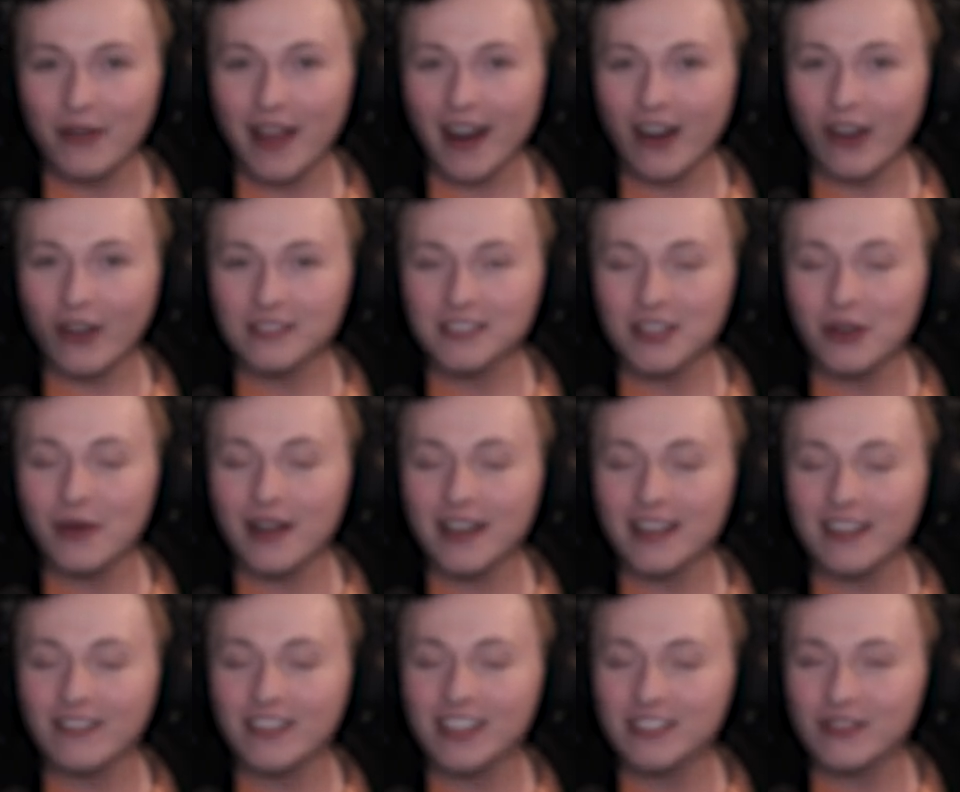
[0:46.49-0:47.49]
And also
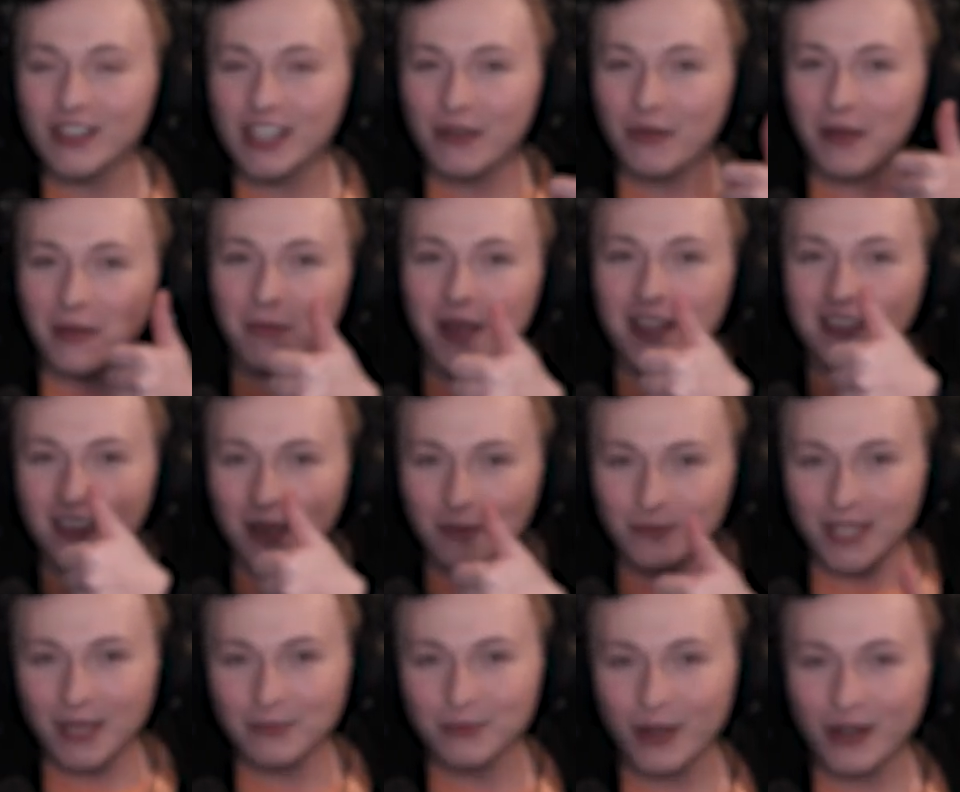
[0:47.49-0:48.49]
give this video a big
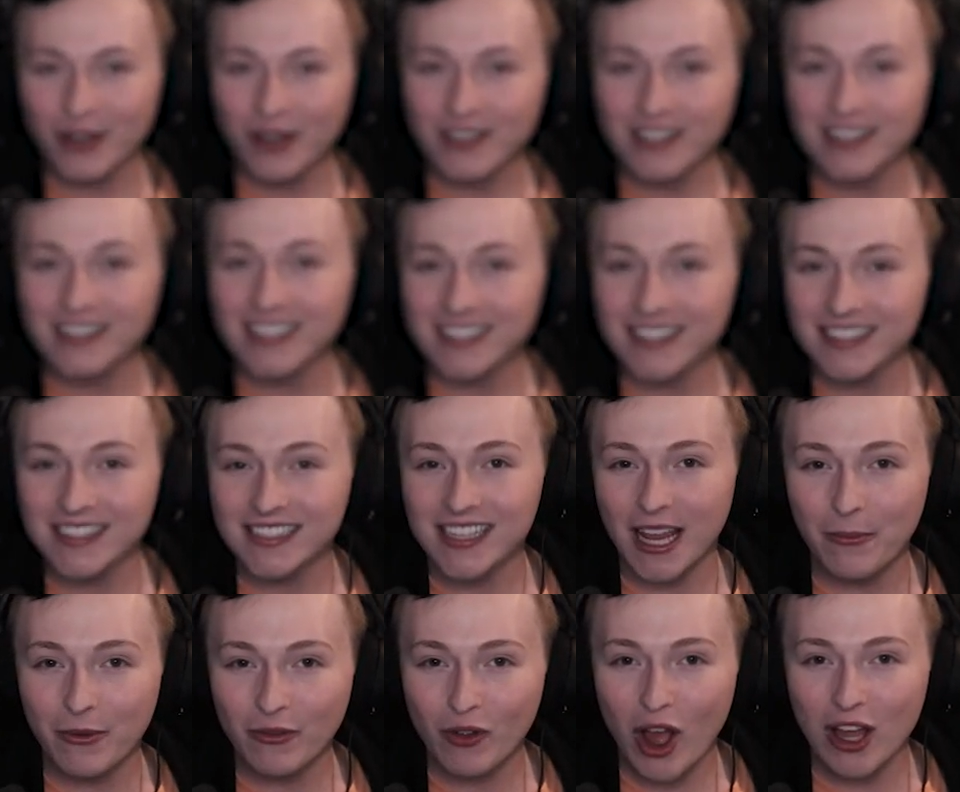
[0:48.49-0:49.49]
thumbs up so I know that this is the
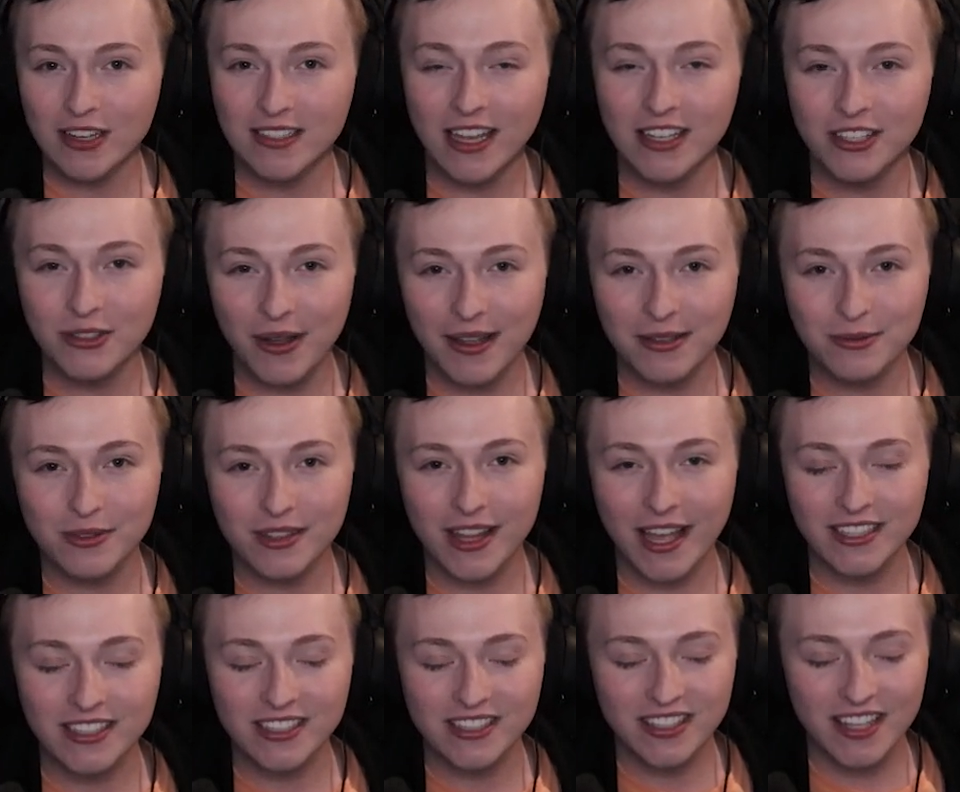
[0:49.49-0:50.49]
type of content you guys would
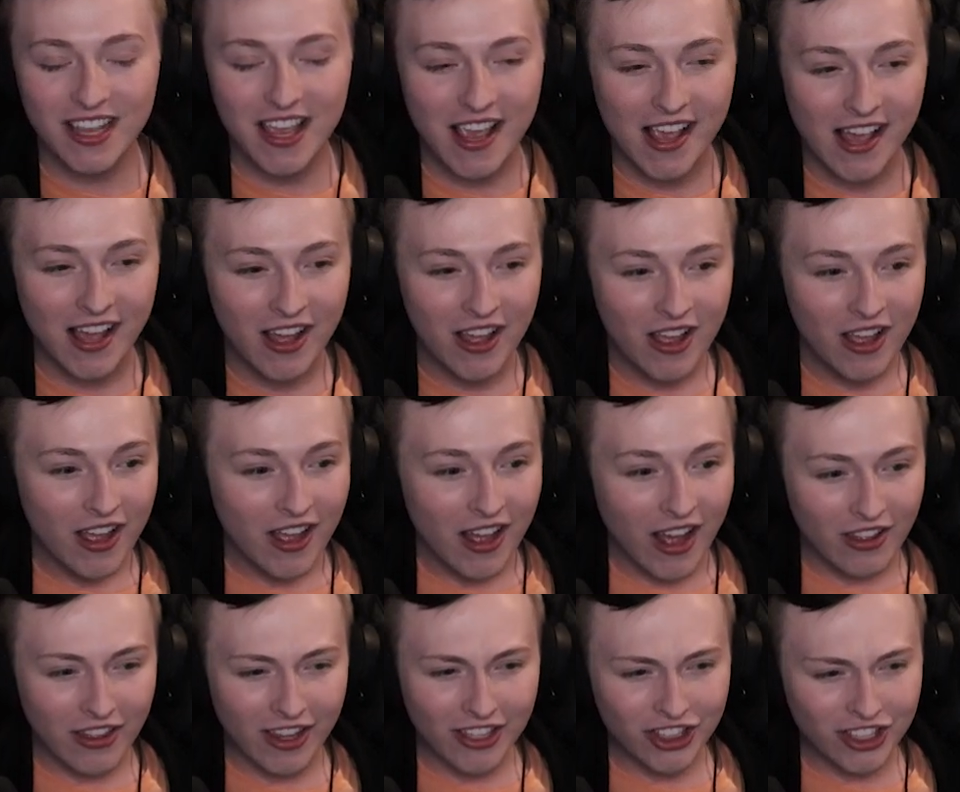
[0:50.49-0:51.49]
like to see.
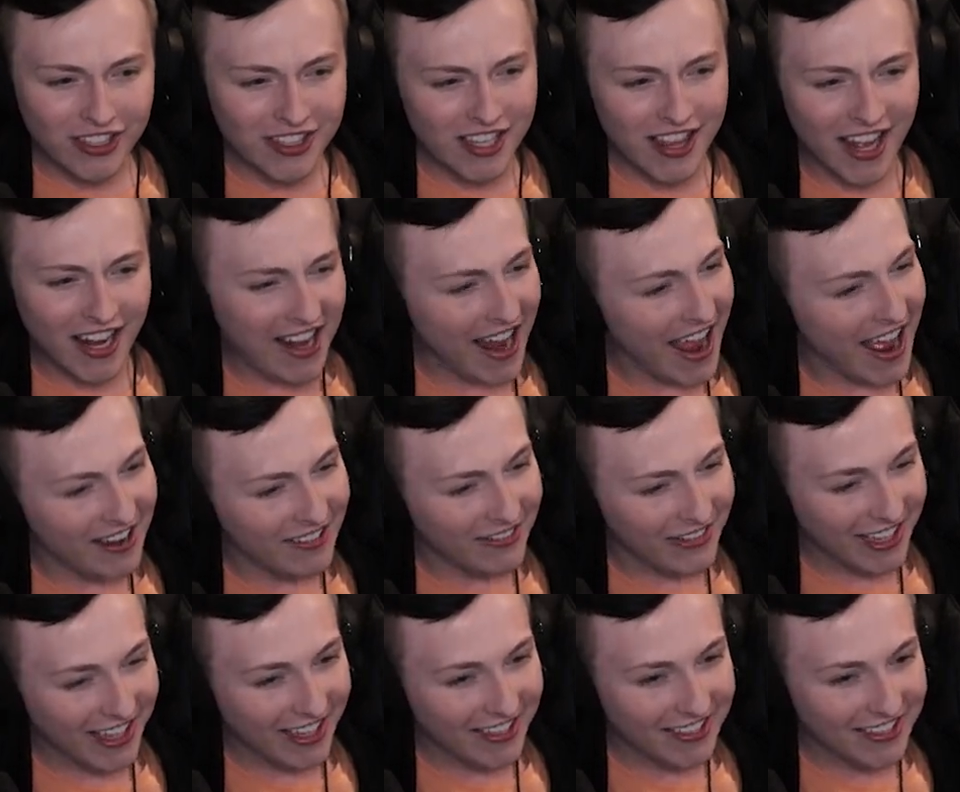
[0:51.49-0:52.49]
Let's just see that again
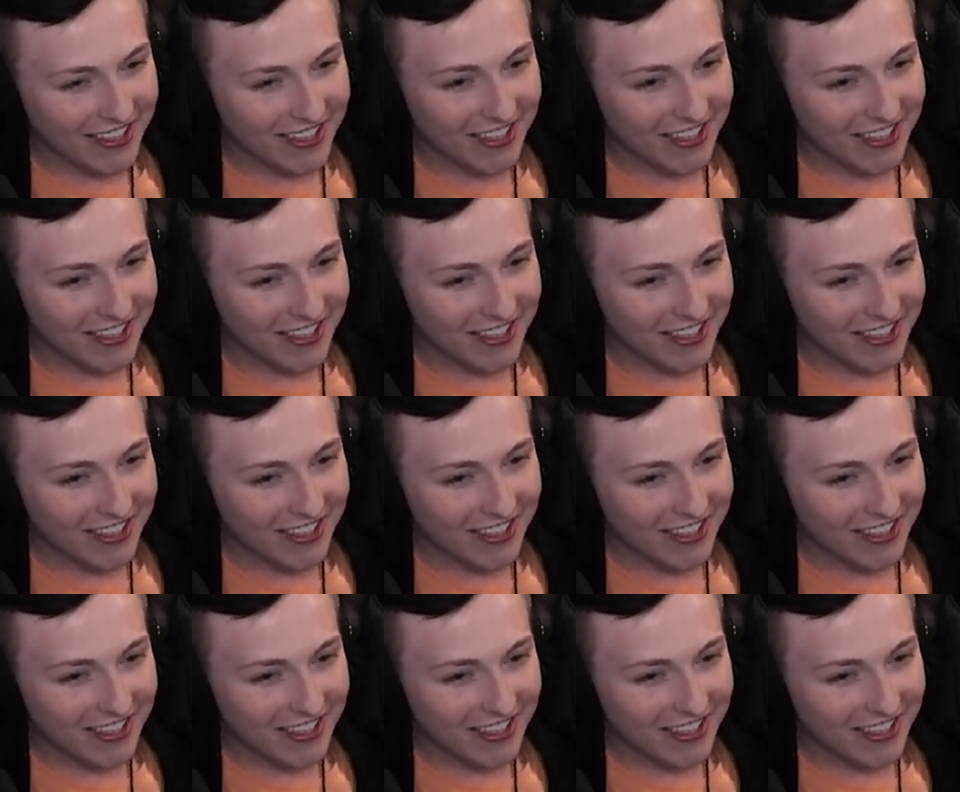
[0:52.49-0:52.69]
because...